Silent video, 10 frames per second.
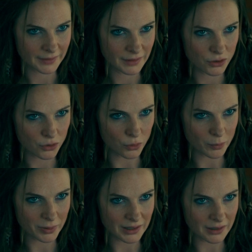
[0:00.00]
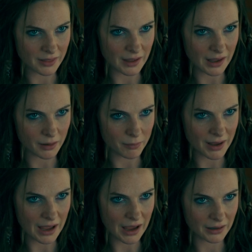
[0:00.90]
You paid that
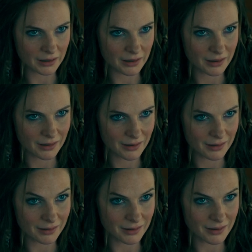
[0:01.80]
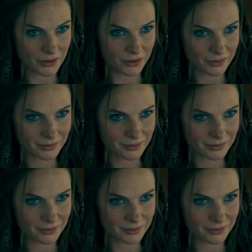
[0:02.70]
back, didn't you?